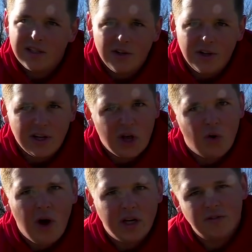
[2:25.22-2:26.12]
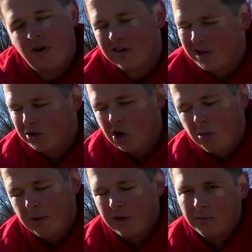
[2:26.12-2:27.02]
still didn't get quite as far as I was
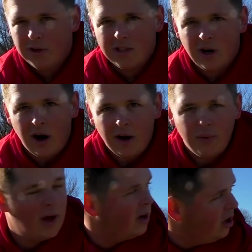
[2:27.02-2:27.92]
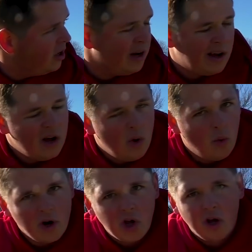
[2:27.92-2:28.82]
hoping, but it's all right.
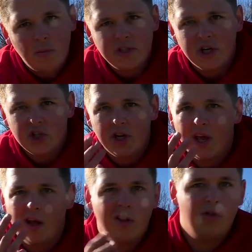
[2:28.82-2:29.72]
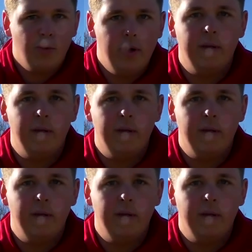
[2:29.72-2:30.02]
We're in a good position to get a 3.